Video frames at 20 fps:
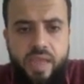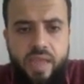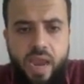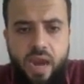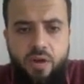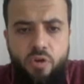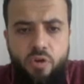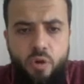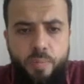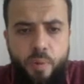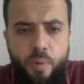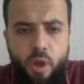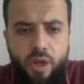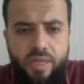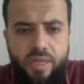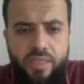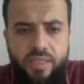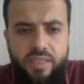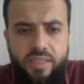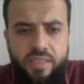The
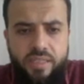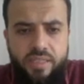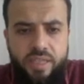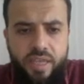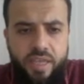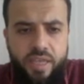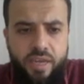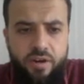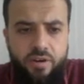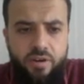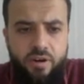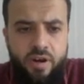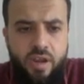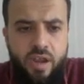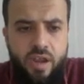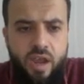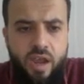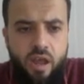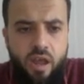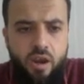Acropolis is here,
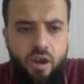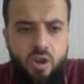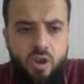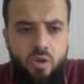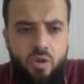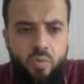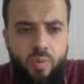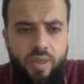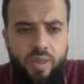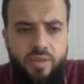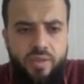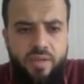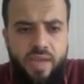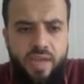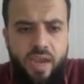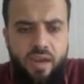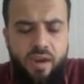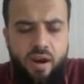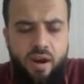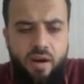along with
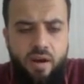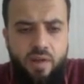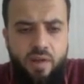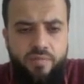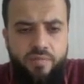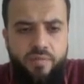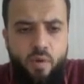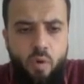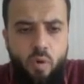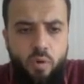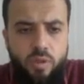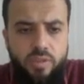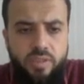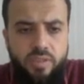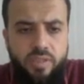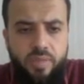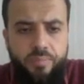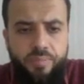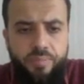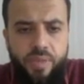Niagara
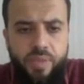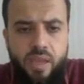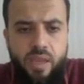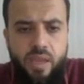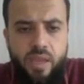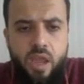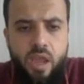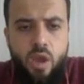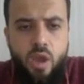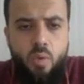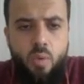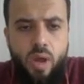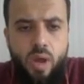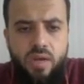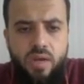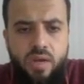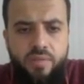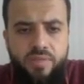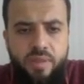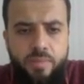Falls.
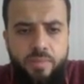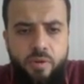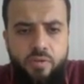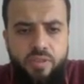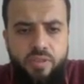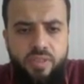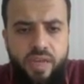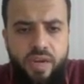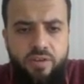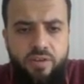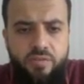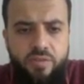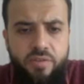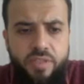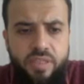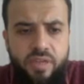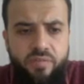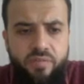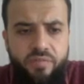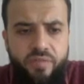One of the most
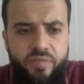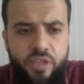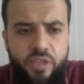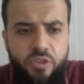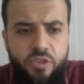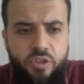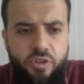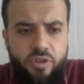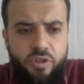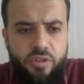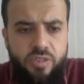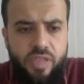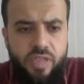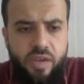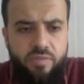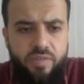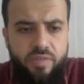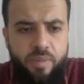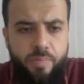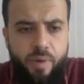interesting features
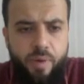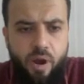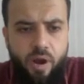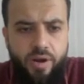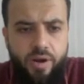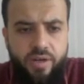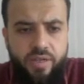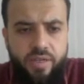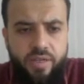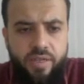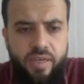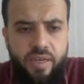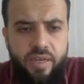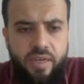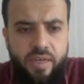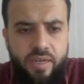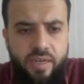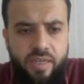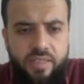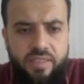of the park
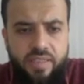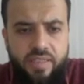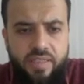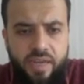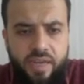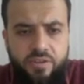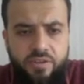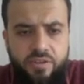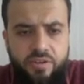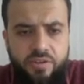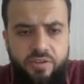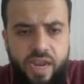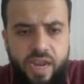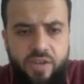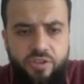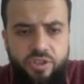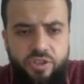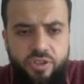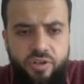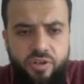is the
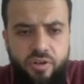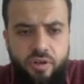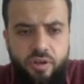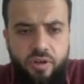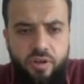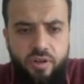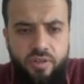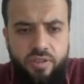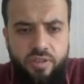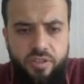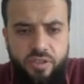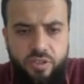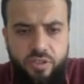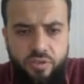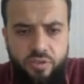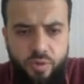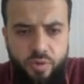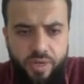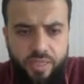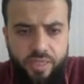International
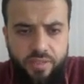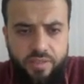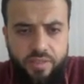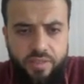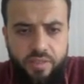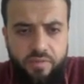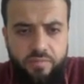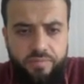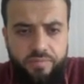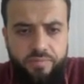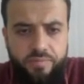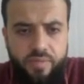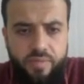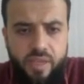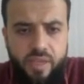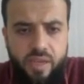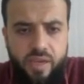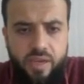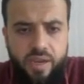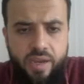Street.
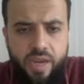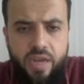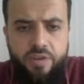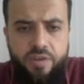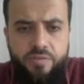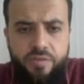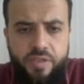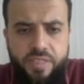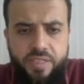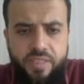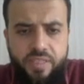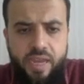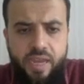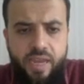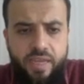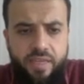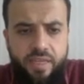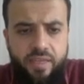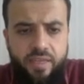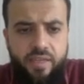
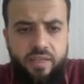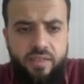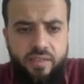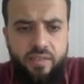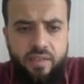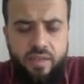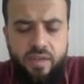Interesting.